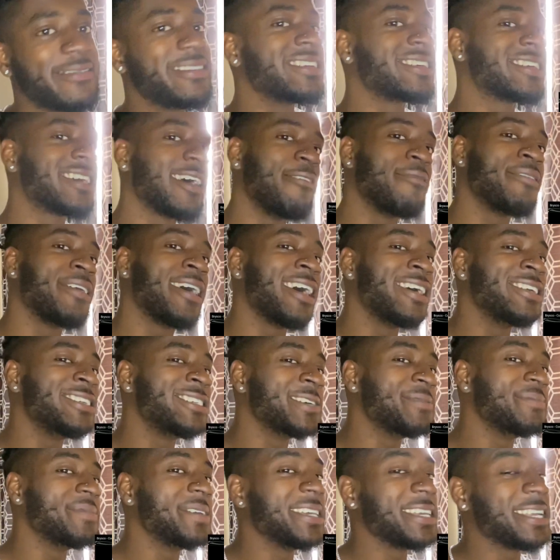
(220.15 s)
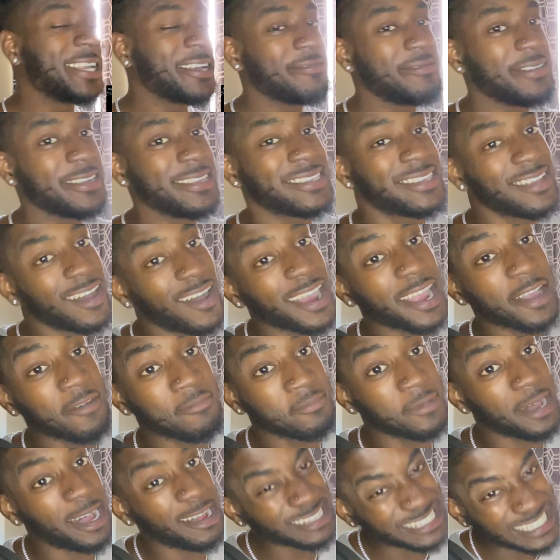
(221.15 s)
been coming out of Jamaica been talking
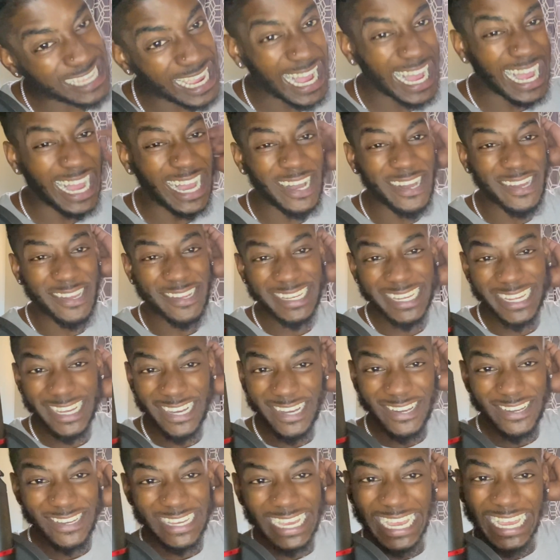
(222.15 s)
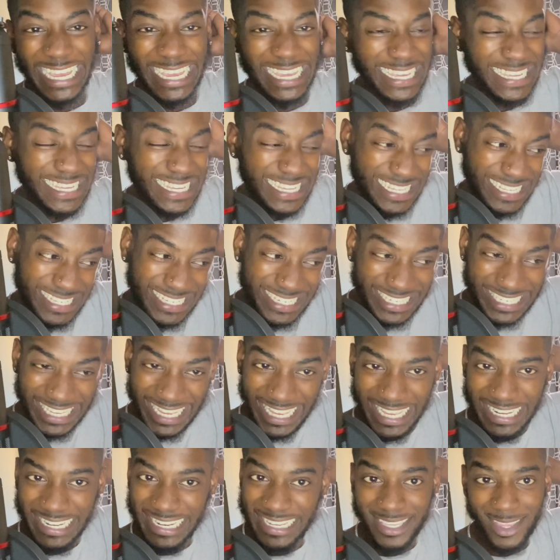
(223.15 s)
about town. Yo, I ain't
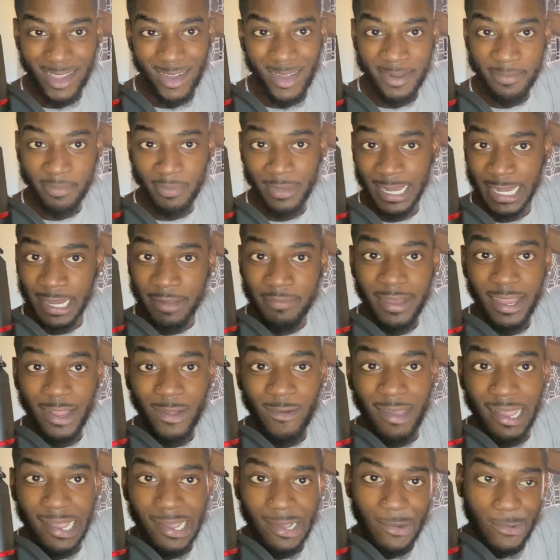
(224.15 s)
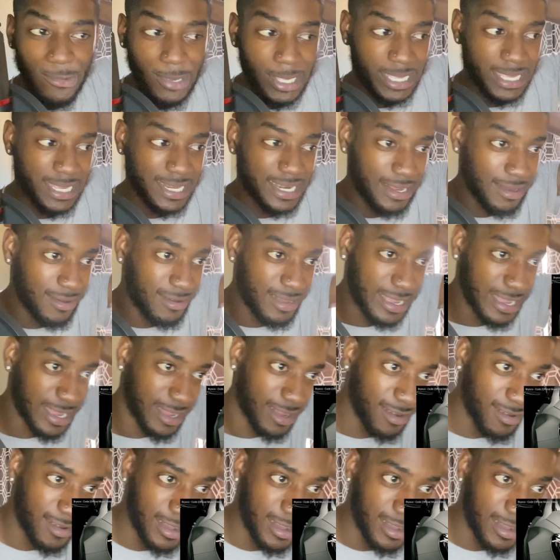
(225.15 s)
saying the town man them a go out wicked. How I go